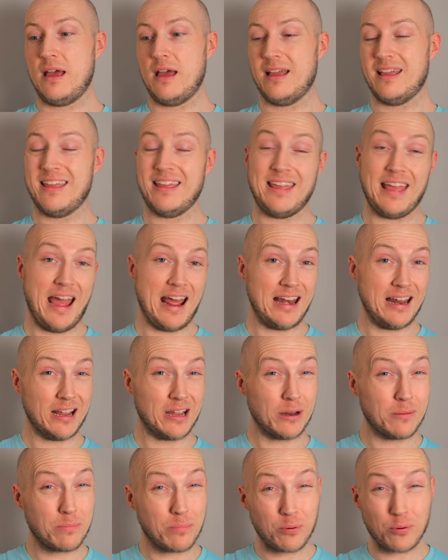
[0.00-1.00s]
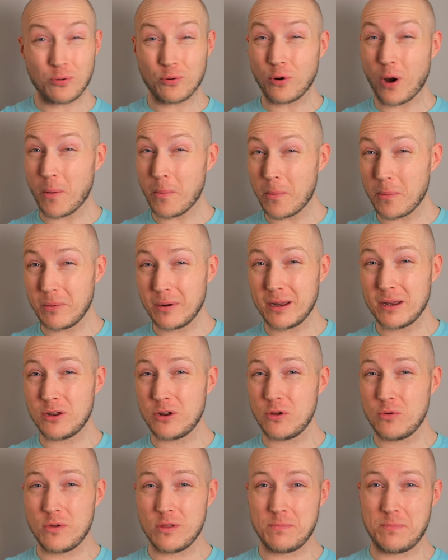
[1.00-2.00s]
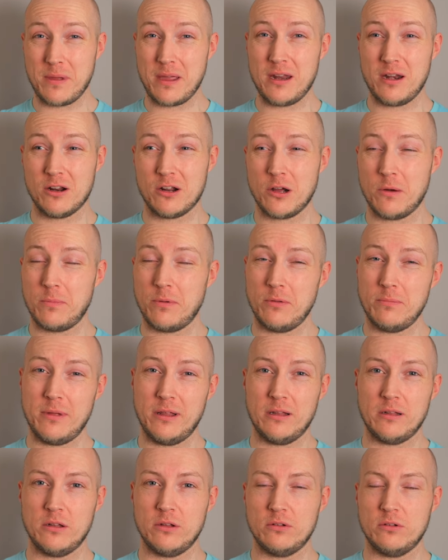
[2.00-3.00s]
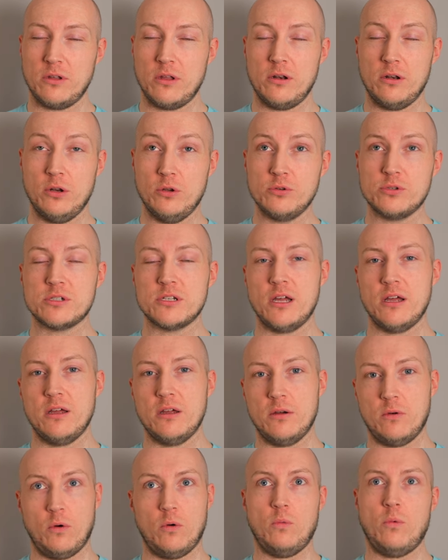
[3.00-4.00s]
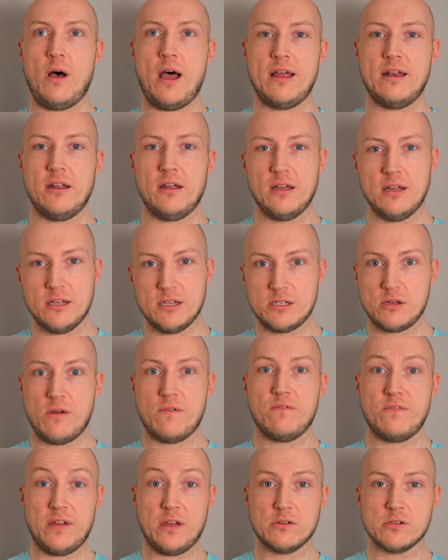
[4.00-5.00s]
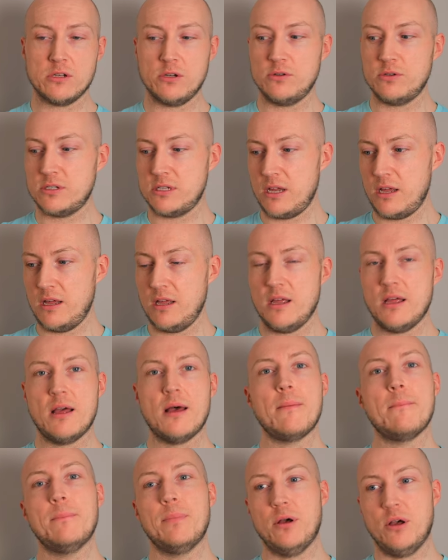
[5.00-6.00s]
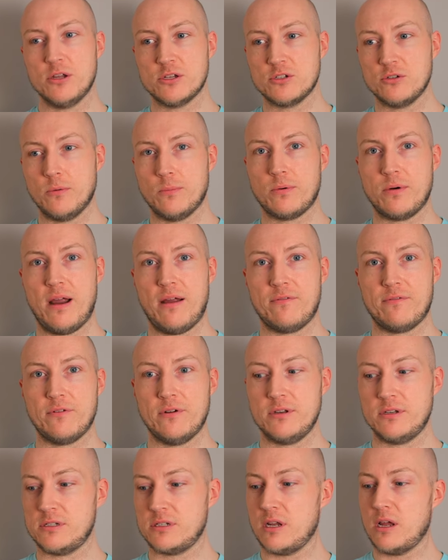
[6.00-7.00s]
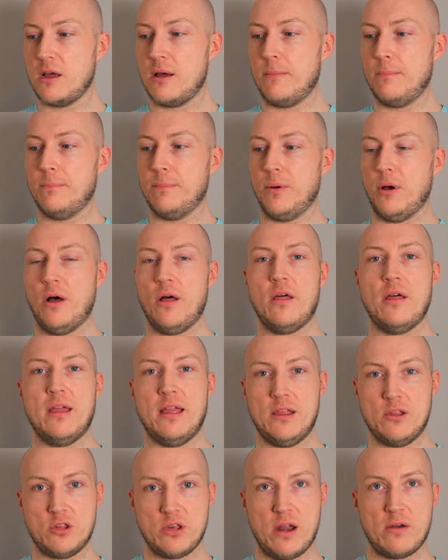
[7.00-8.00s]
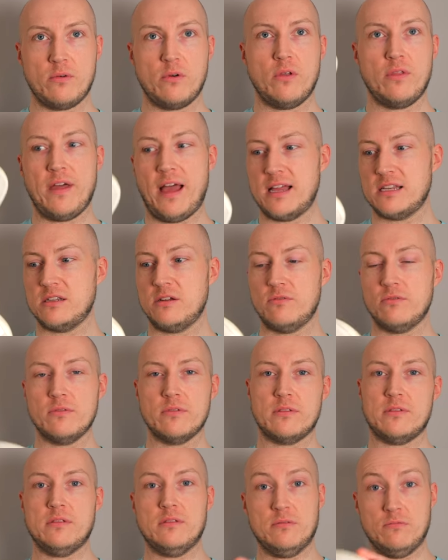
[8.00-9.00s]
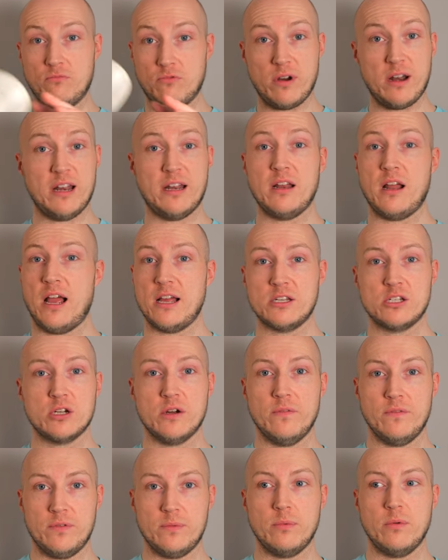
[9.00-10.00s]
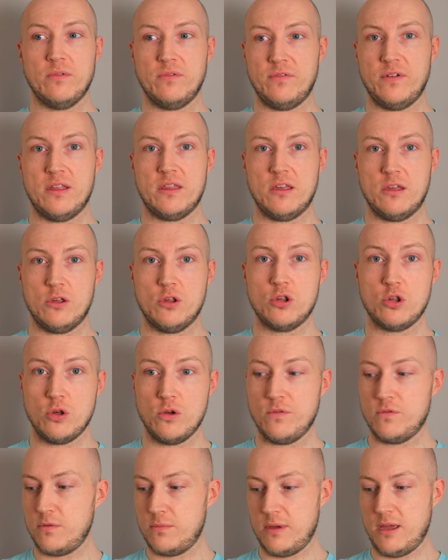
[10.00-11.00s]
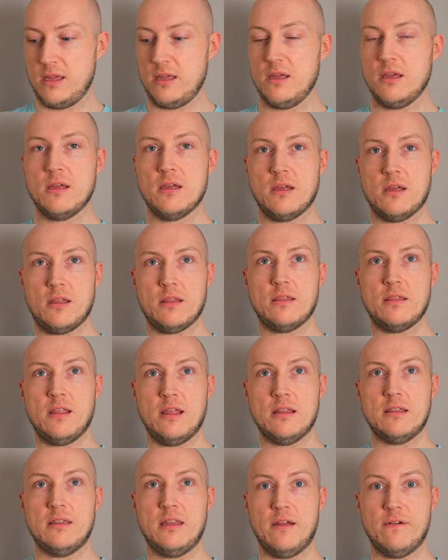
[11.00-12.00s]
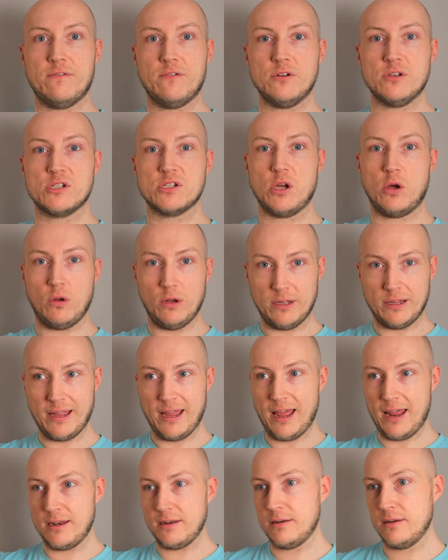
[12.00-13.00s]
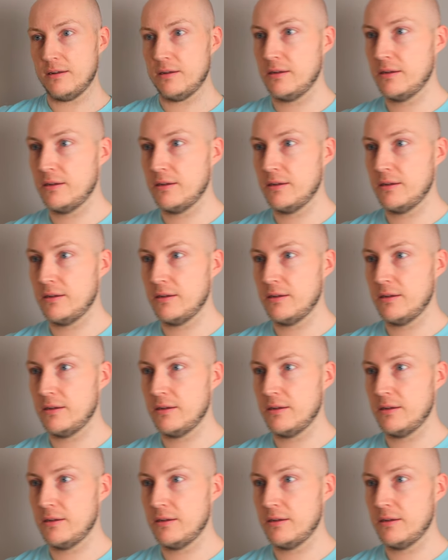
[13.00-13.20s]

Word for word: Again, it could probably do with being a couple mil looser or wider, so it feels looser. Personal preference, but in general, that's a really nice, comfortable fitting shoe for me. Different sole again.